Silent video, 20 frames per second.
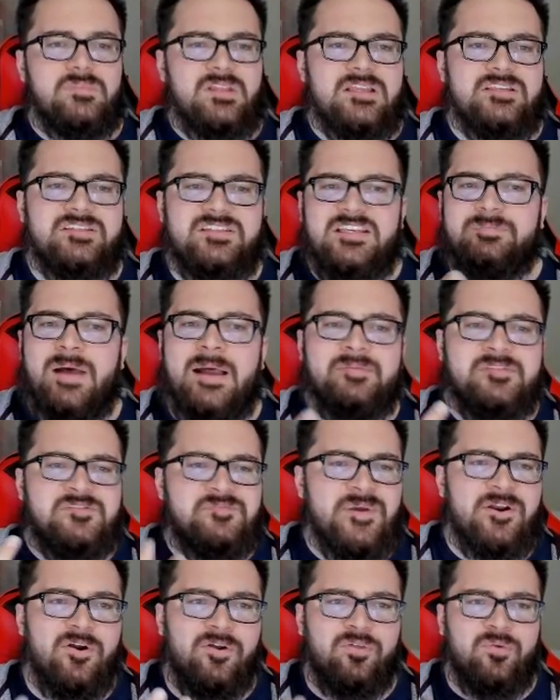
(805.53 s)
Seed Bomb
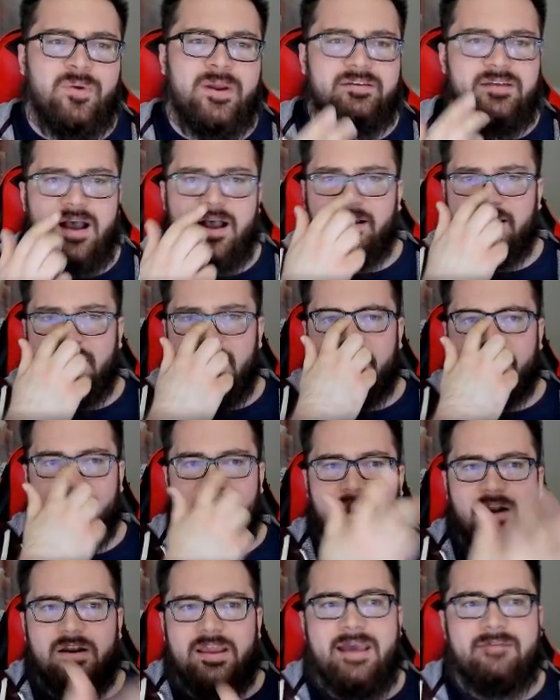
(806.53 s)
Spin, Earthquake, Knockoff.
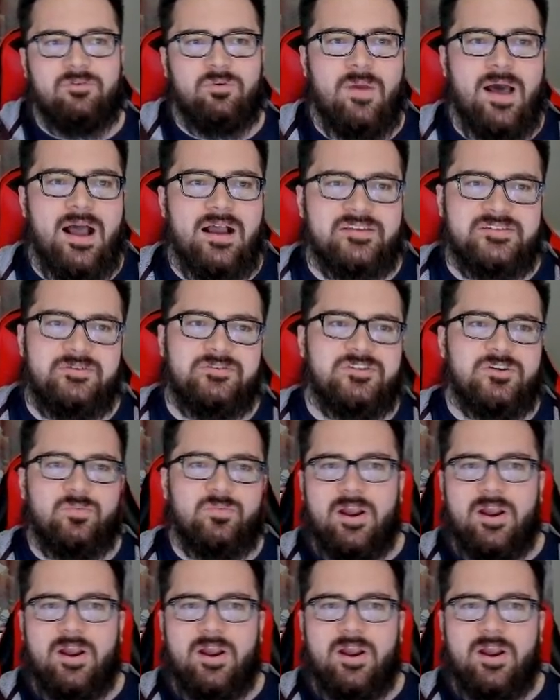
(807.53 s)
We already have a Rocks user.